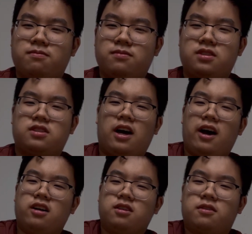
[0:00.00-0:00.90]

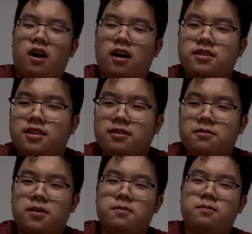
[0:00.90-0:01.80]
style of content
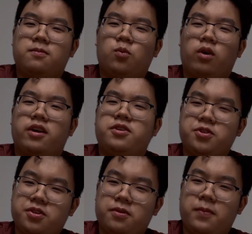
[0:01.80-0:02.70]
from what I
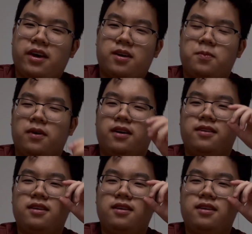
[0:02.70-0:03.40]
usually make, but